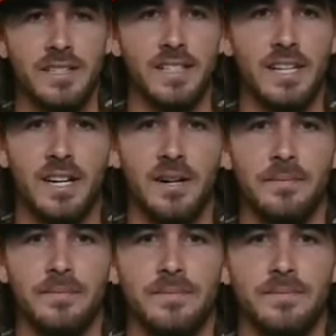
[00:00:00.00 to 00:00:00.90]

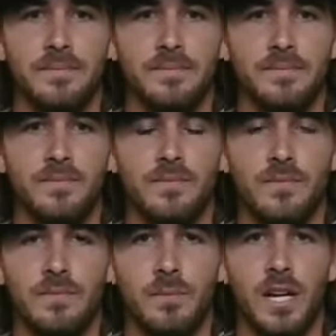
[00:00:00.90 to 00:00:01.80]

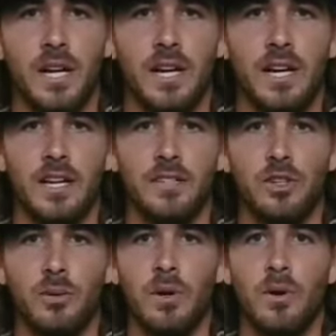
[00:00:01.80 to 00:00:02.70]
But it
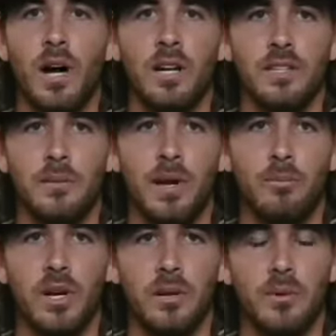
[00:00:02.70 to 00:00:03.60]
took me a while to get my
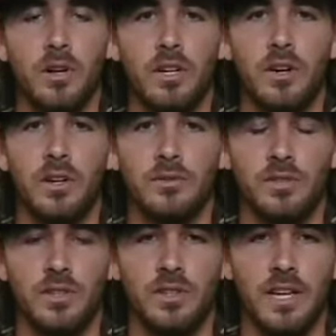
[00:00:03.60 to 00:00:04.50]
break ball going. It was a
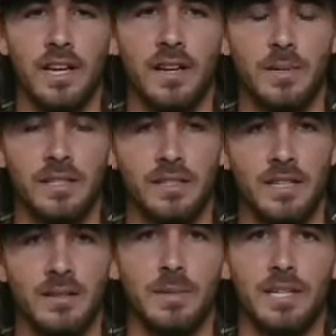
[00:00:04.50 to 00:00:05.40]
good thing I had
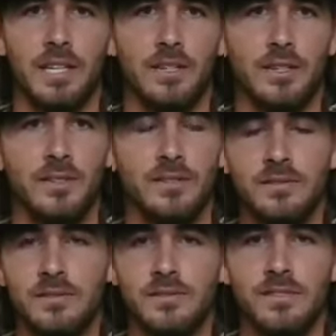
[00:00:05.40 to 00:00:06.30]
my cutter
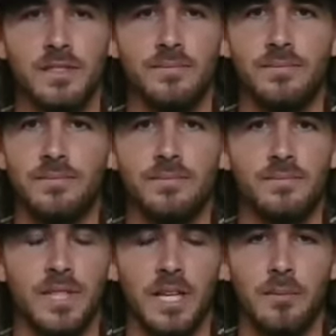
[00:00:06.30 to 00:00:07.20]

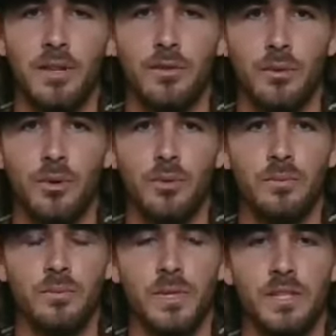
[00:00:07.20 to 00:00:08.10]
to get me through.
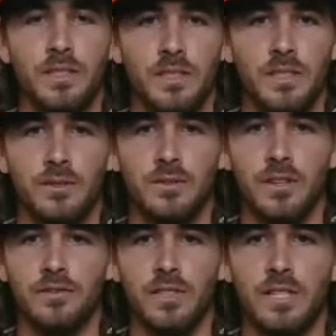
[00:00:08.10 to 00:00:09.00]
But it was
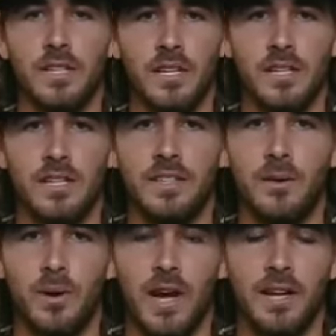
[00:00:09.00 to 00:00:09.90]
definitely a day
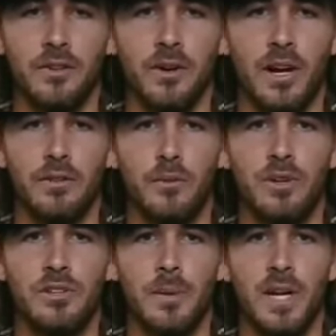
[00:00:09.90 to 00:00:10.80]
where I had to grind through
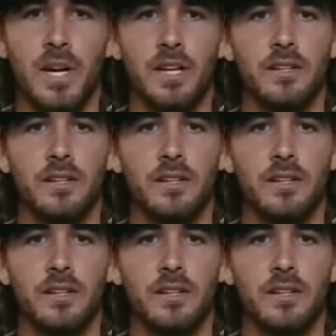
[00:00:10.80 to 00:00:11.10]
each at bat.